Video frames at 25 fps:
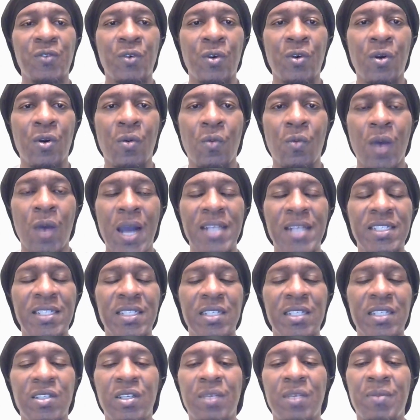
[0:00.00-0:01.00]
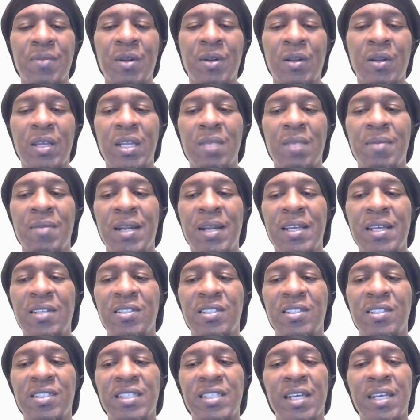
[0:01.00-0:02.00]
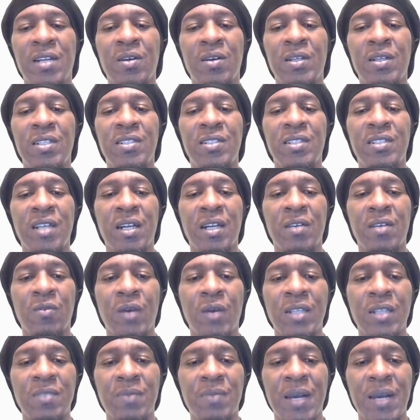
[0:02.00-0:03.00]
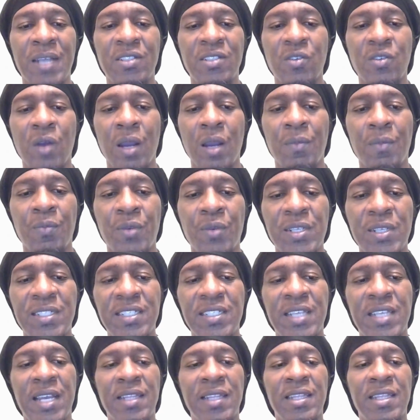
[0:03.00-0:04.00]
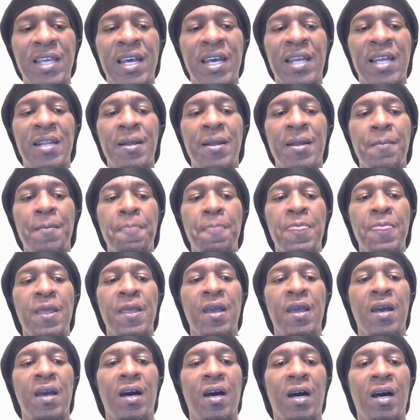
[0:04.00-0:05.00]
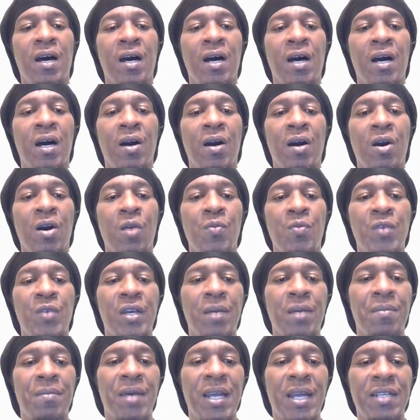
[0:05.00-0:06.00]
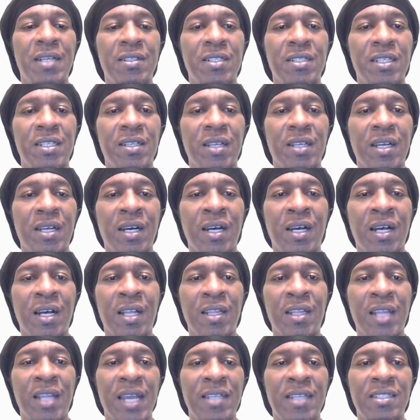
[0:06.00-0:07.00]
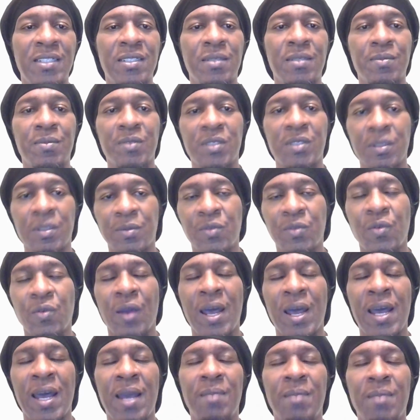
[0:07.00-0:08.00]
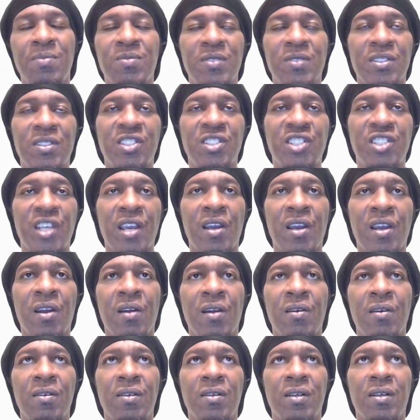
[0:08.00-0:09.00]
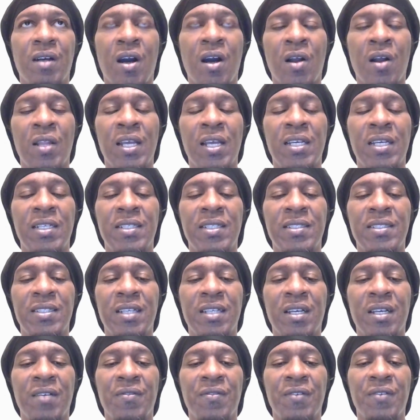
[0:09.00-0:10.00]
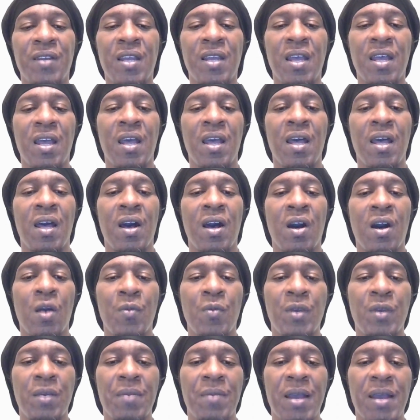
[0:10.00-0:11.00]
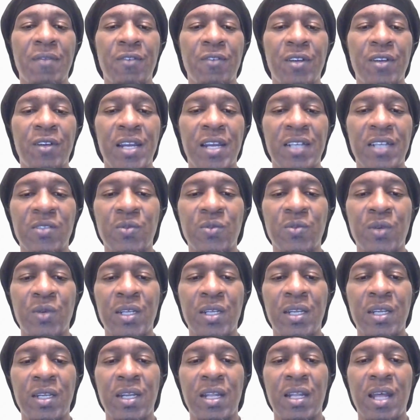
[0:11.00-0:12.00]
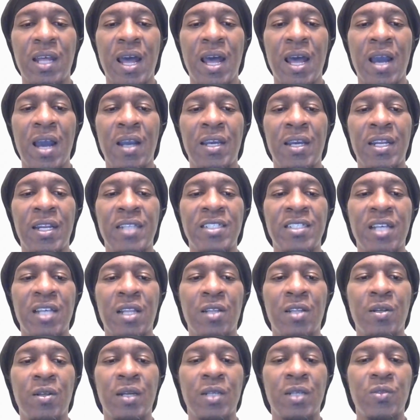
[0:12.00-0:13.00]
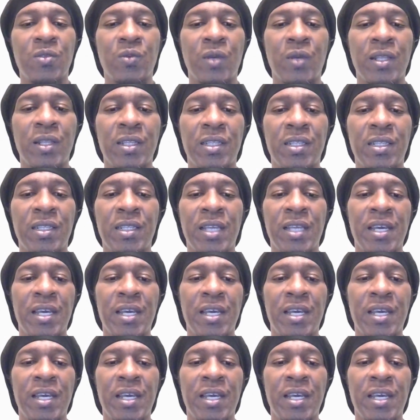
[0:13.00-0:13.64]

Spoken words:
for watching. You could have been on anybody else's channel and you decided to watch mine, so I appreciate that. Hope you come back. Like, subscribe, share, all that good stuff. Hope you come back for the next one. I'll get at y'all on the next one